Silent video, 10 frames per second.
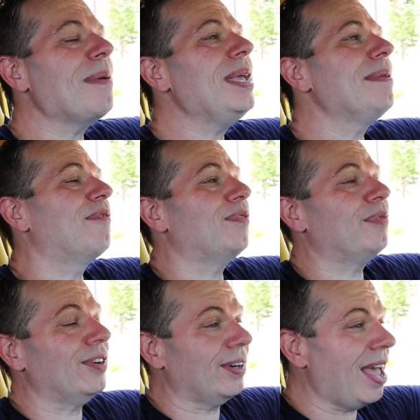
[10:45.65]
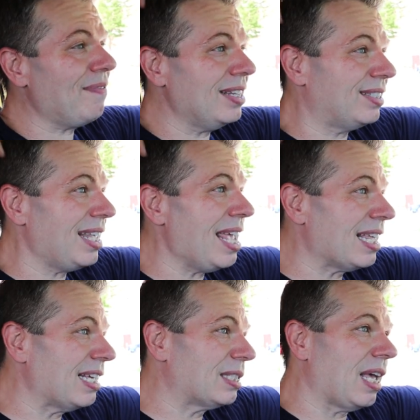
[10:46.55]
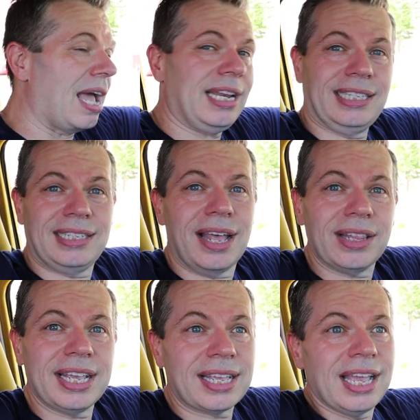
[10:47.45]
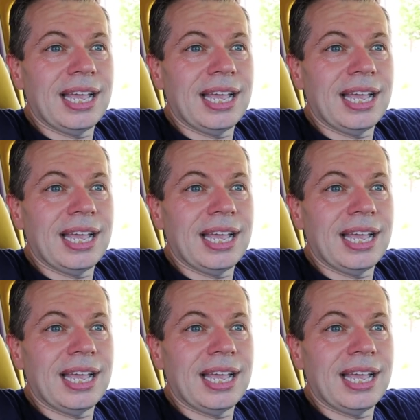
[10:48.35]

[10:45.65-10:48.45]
I mean, for heaven's sake, it's not like